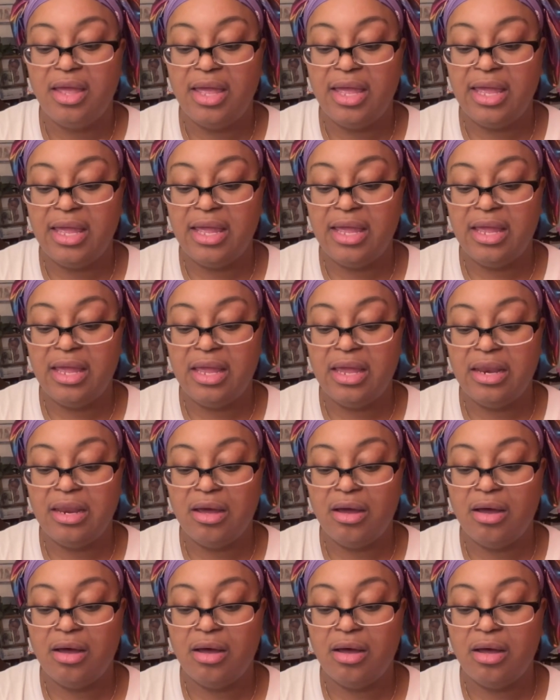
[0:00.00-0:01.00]
And
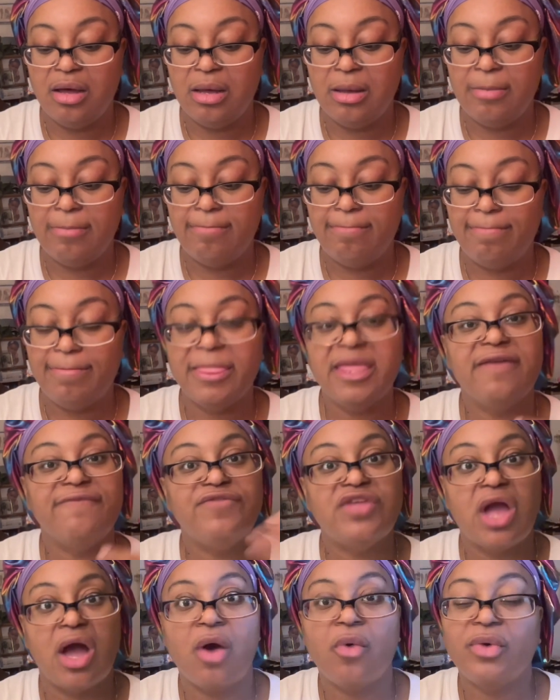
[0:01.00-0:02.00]
um,
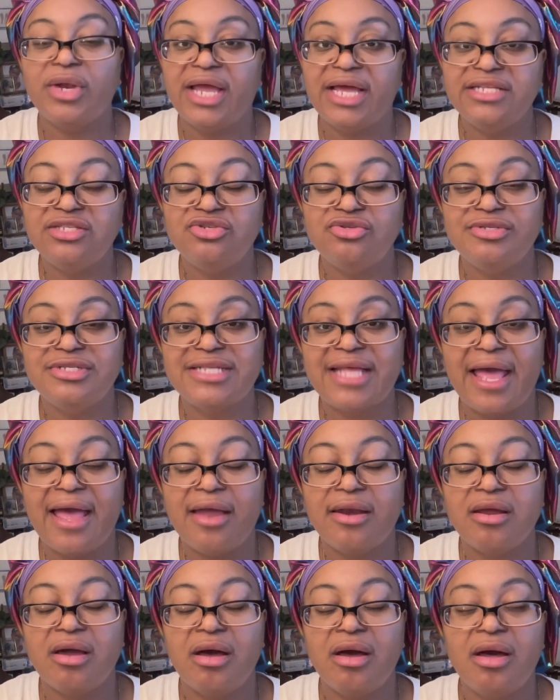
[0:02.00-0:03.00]
if y'all would like to
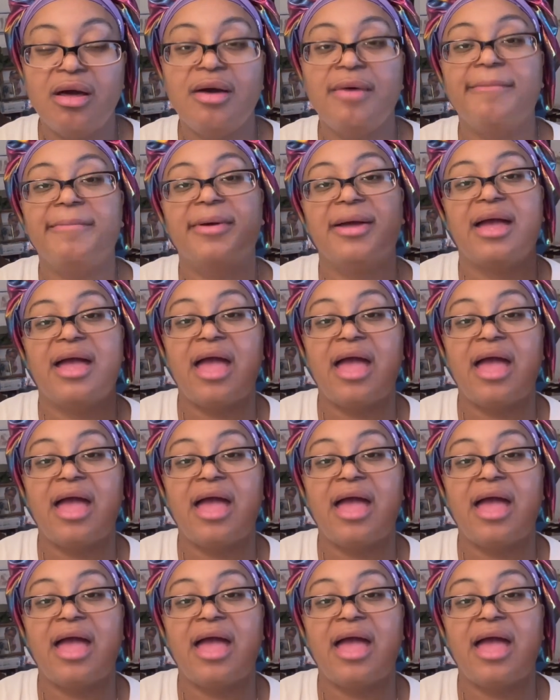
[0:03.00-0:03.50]
sign up,